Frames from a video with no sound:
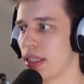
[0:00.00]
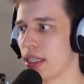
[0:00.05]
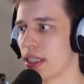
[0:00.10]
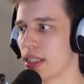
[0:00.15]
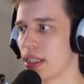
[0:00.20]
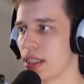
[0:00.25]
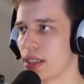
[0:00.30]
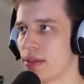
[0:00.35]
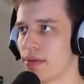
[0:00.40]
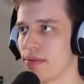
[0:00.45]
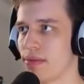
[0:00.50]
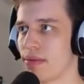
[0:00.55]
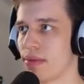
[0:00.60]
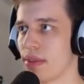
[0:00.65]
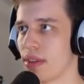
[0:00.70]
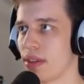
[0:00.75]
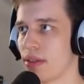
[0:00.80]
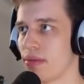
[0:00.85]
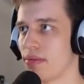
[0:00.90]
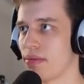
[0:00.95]
is
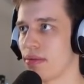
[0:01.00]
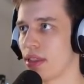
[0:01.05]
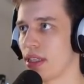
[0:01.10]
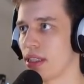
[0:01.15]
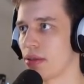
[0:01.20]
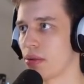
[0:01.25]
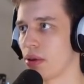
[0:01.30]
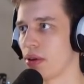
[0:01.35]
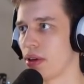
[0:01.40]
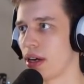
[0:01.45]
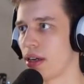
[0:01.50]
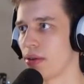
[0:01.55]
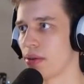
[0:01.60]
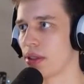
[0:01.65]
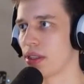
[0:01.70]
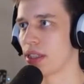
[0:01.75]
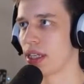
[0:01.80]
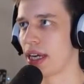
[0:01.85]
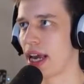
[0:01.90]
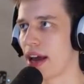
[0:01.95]
well, I don't
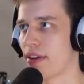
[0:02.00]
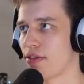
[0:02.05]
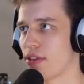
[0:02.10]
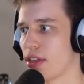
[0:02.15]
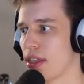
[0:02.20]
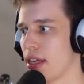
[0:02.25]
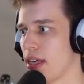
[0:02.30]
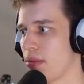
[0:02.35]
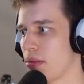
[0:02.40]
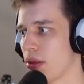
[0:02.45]
want to say everything,